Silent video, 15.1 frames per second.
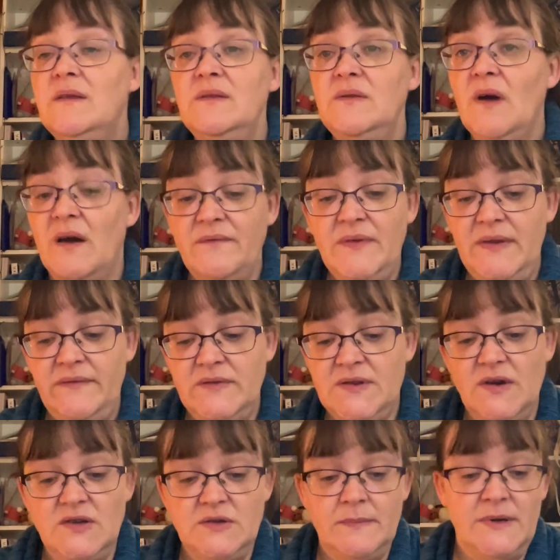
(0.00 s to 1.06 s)
I haven't even
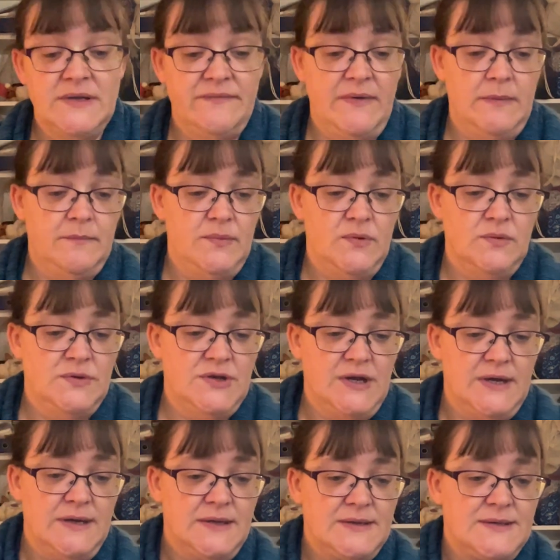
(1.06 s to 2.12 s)
touched my advent
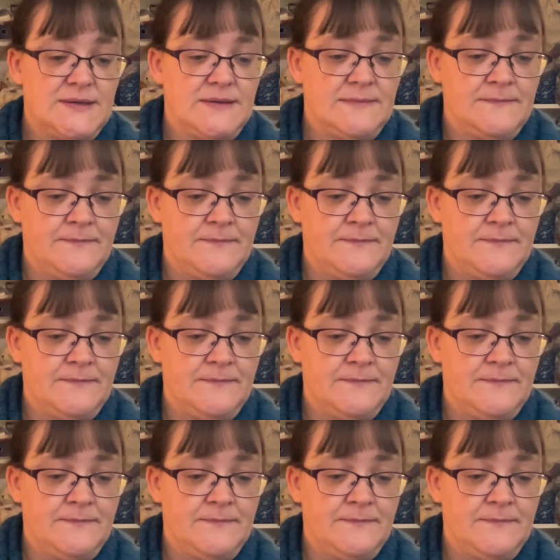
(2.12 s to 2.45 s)
projects.